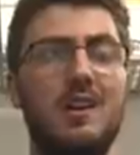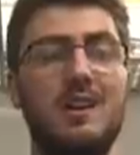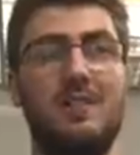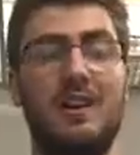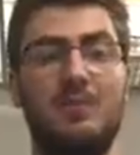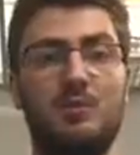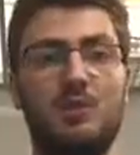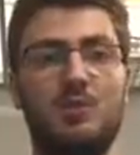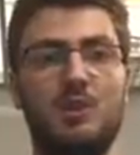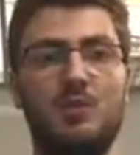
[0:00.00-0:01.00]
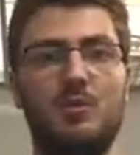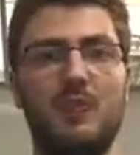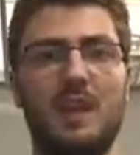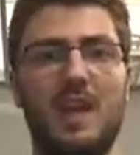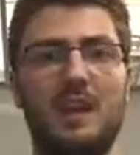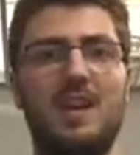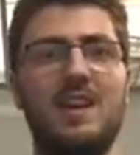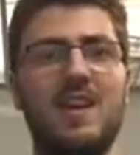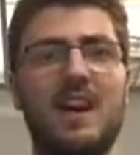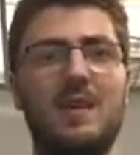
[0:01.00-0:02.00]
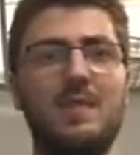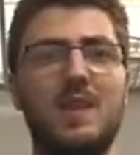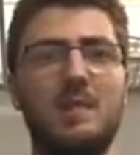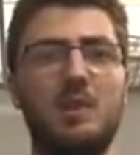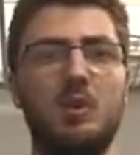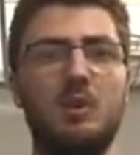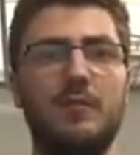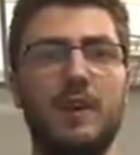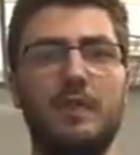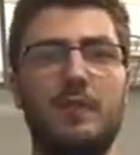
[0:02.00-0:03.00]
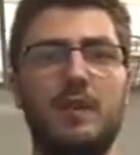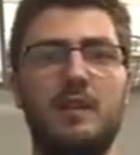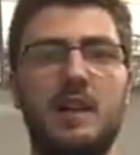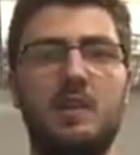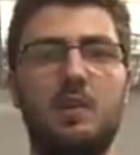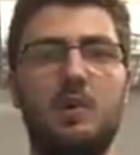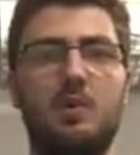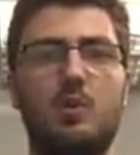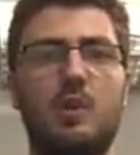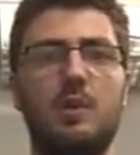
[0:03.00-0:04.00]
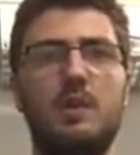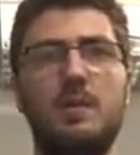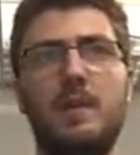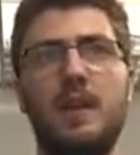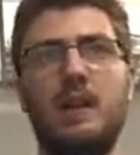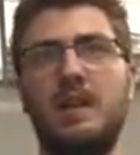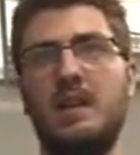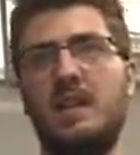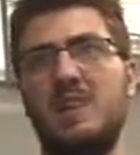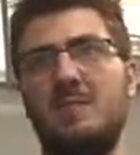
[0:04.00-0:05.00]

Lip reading: if I was going to do it again, I maybe would have upped the tempo by